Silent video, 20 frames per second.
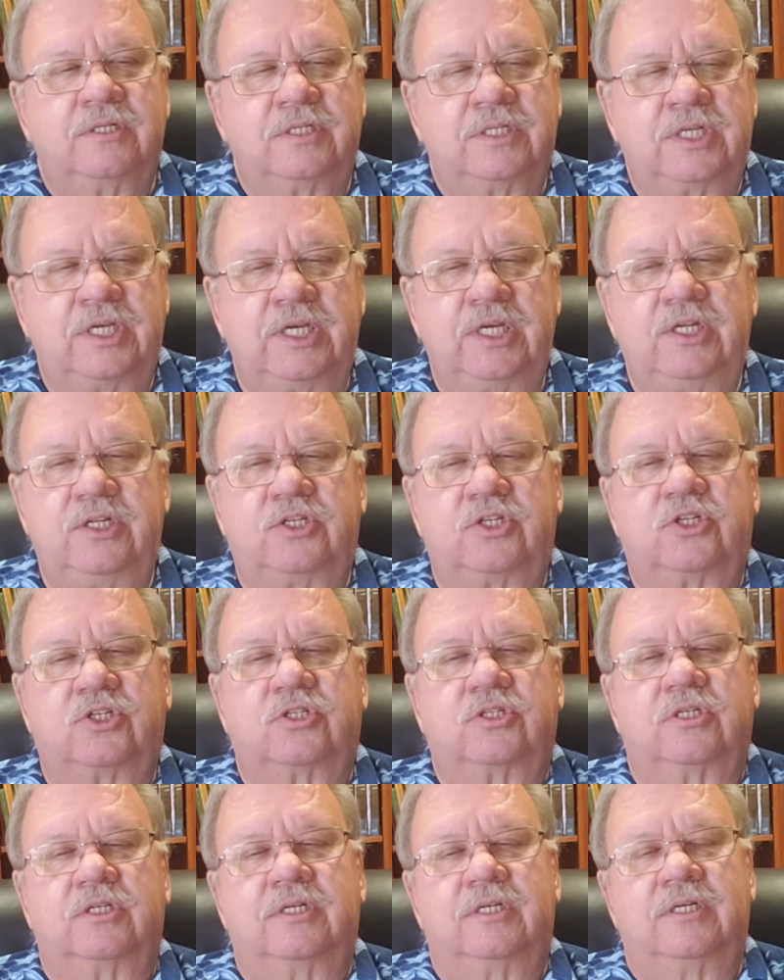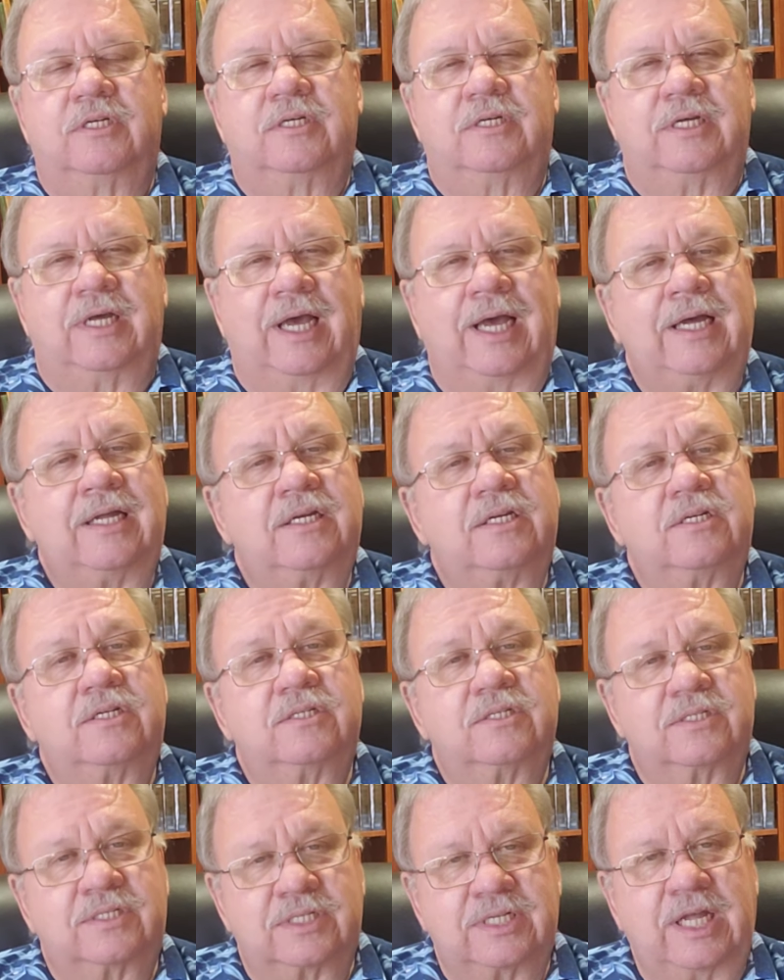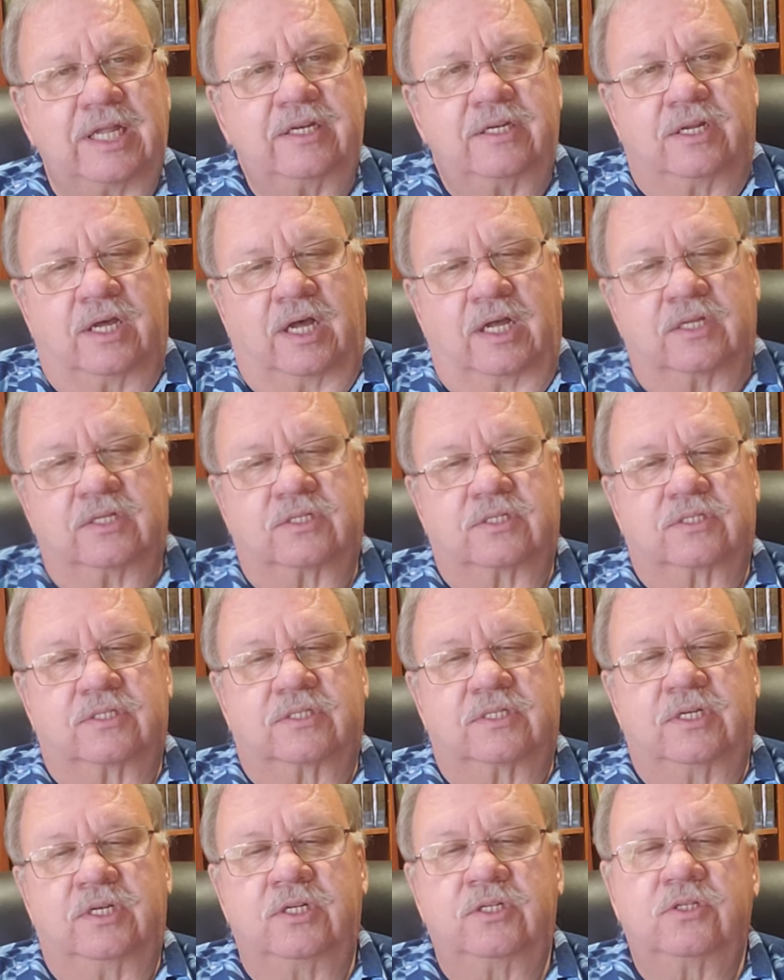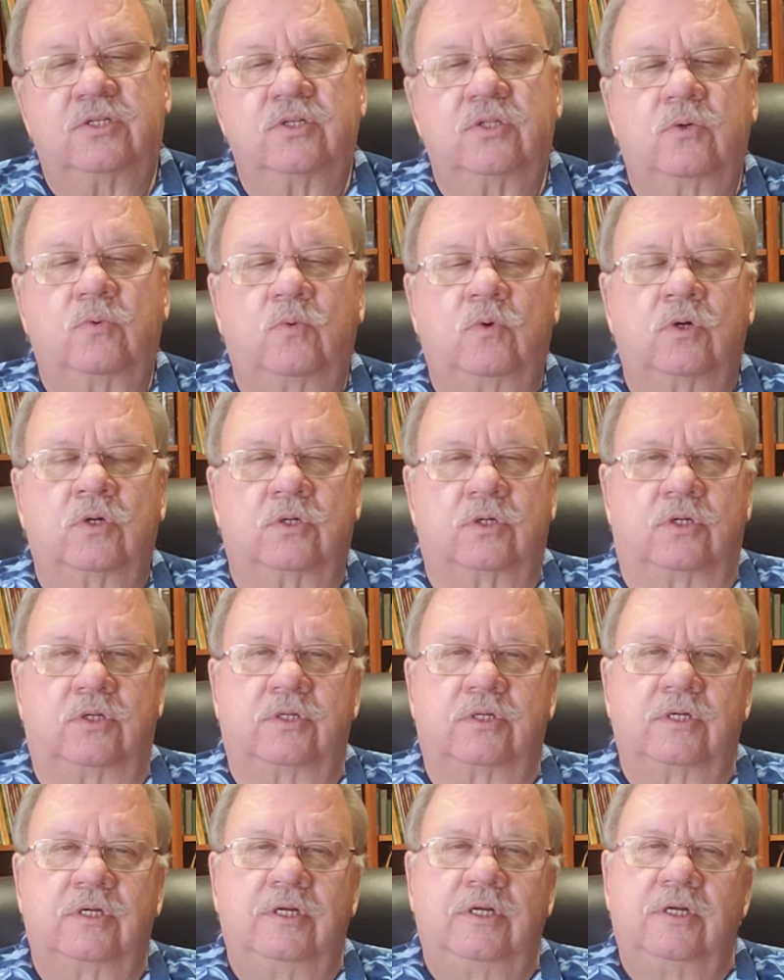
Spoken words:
teach, and send us into the world